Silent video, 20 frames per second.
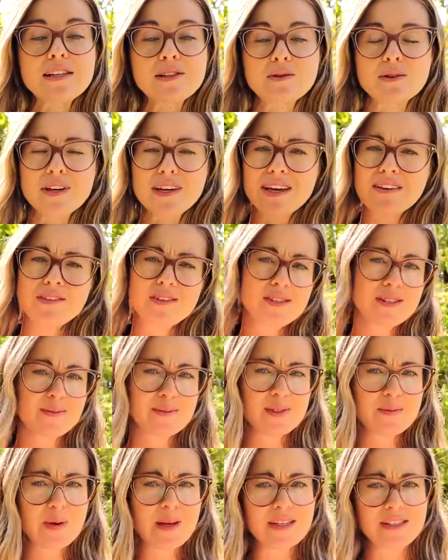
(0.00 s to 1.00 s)
So it can give you
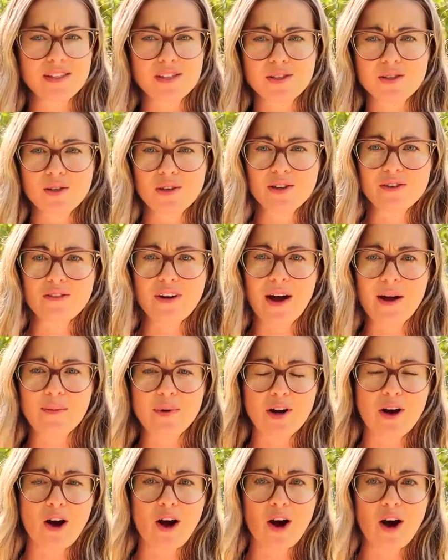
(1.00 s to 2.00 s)
some space to sort of
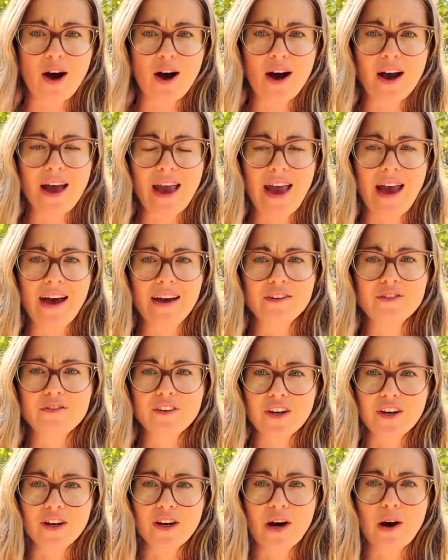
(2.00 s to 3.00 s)
hum and haw and
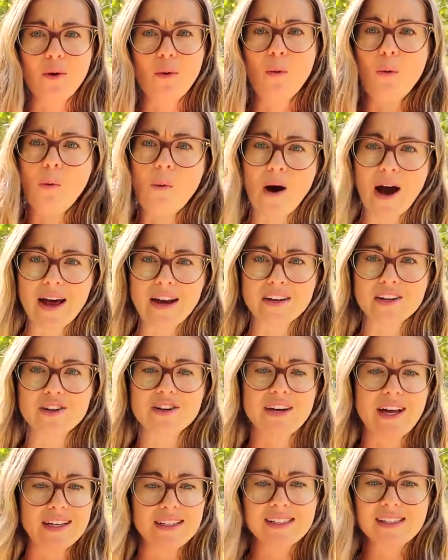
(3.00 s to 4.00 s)
figure out what
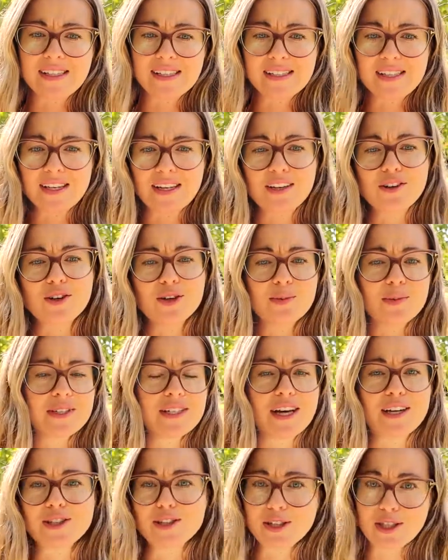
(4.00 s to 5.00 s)
your next season could
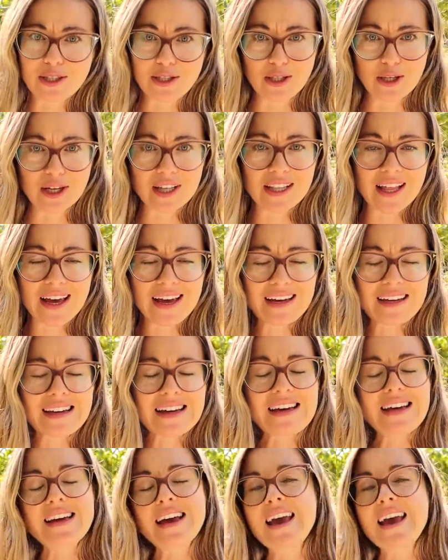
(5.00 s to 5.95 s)
potentially look like.